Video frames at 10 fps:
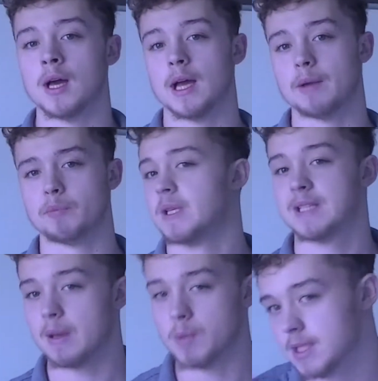it'd be the
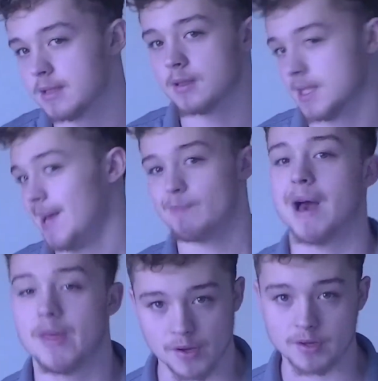same
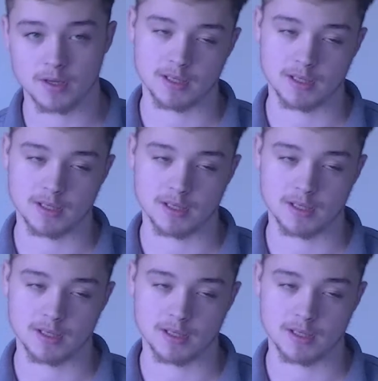method